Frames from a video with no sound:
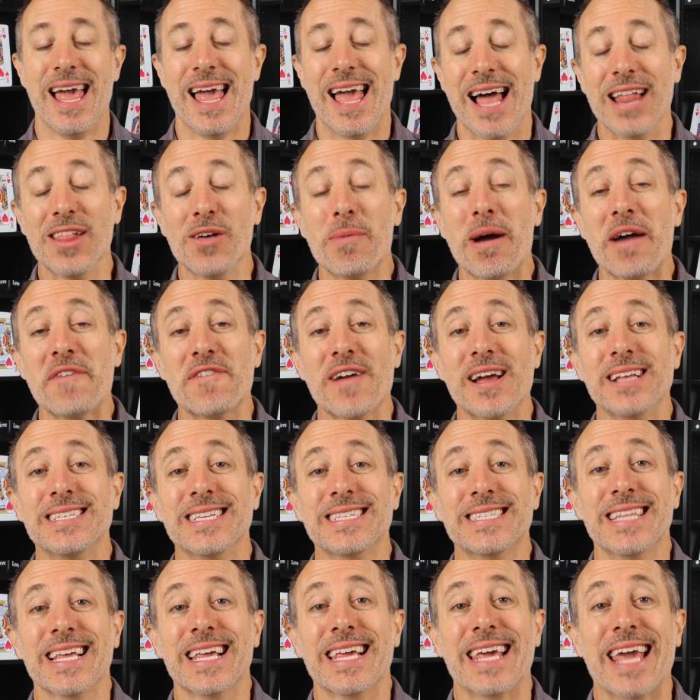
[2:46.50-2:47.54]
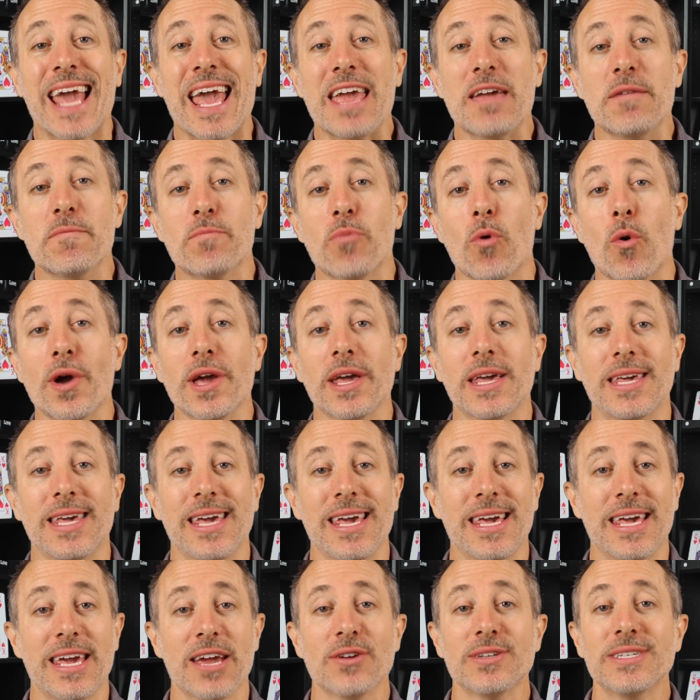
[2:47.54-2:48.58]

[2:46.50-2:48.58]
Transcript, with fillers: Hello my friends, it's the Game Boy Geek here.